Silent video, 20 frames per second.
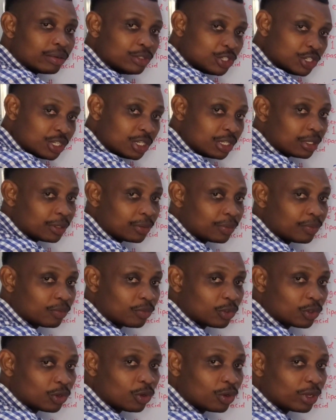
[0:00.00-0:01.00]
gene,
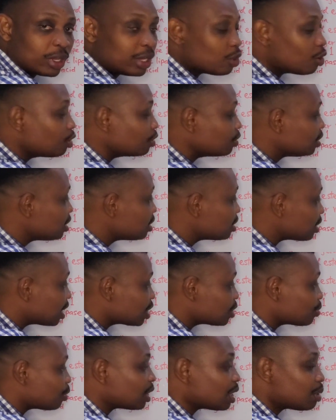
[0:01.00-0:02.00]
okay, or this
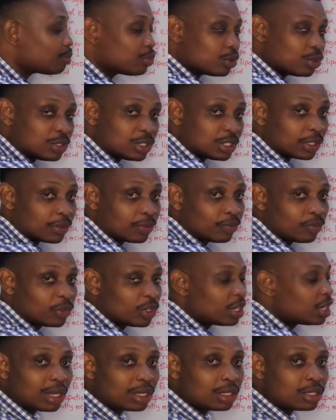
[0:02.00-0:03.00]
transporter protein,
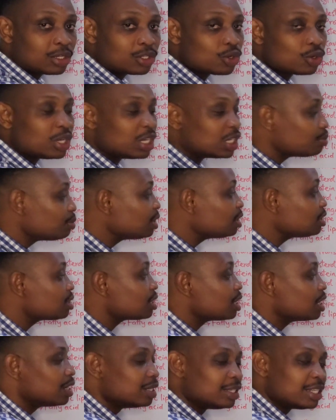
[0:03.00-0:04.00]
so it means
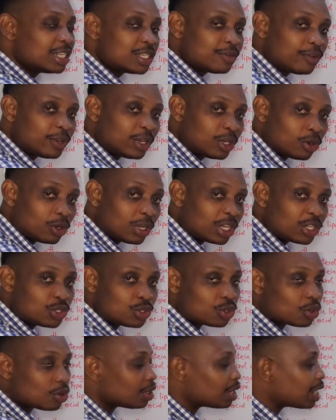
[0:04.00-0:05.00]
this free
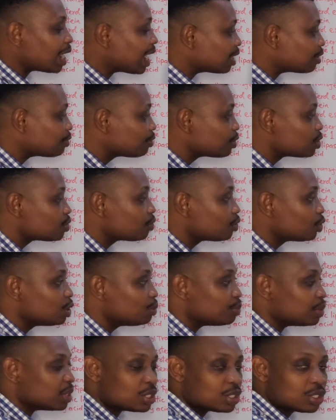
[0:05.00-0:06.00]
cholesterol and
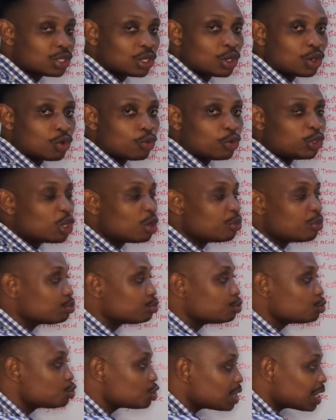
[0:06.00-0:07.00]
phospholipids will not be
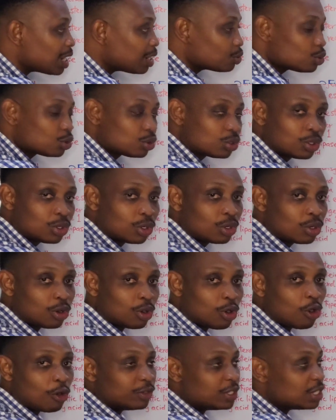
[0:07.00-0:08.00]
pushed out
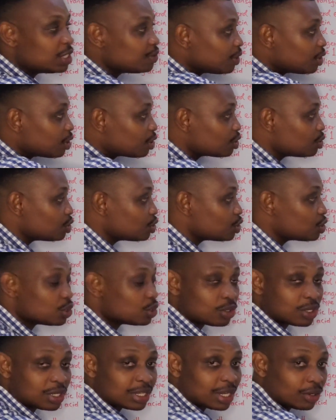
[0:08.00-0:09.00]
of these various tissues
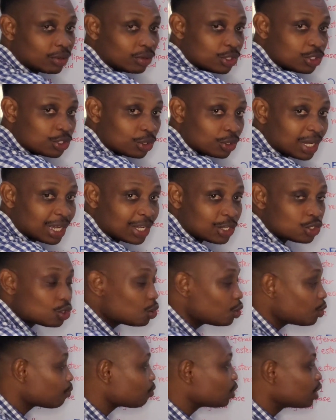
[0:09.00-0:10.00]
into the circulation. And
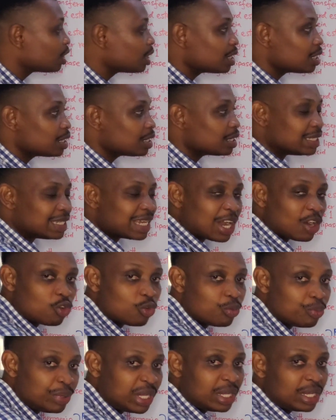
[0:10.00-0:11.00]
so there
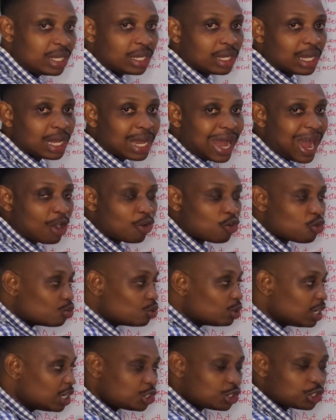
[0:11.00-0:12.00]
will be
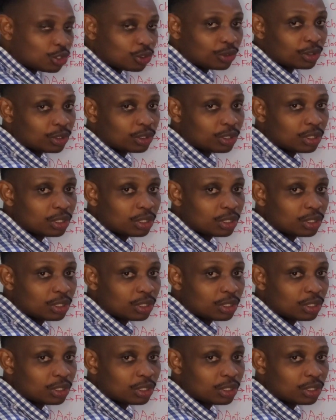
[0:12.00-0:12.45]
accumulation.